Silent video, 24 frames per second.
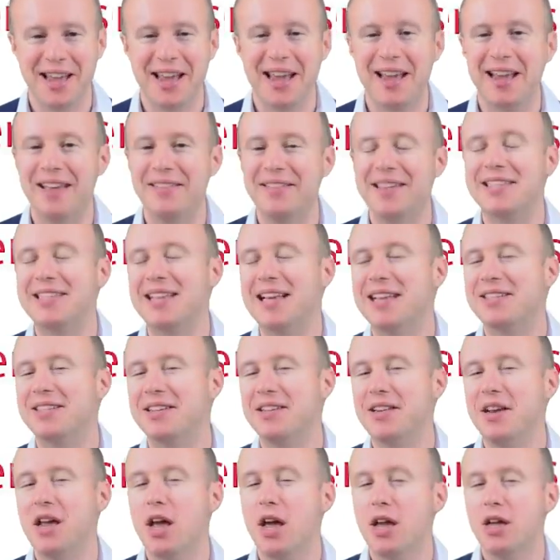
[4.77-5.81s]
In this
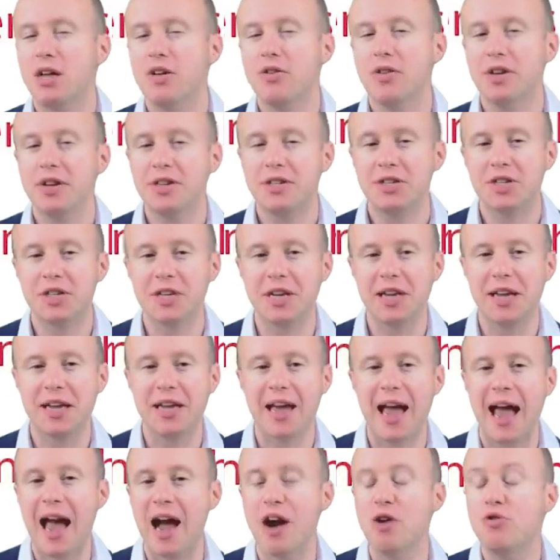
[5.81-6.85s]
lesson, you can see
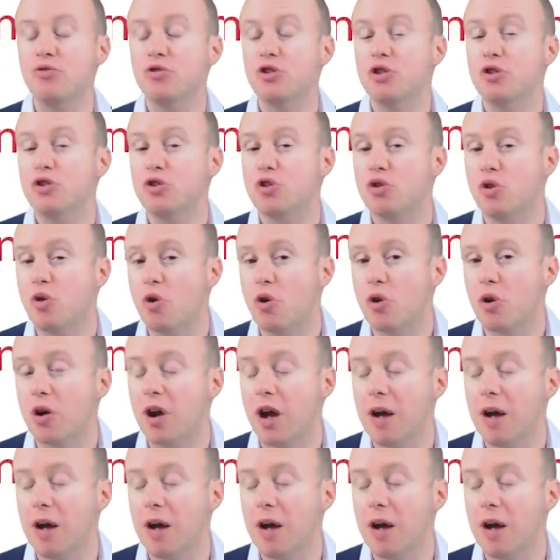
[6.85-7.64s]
how to talk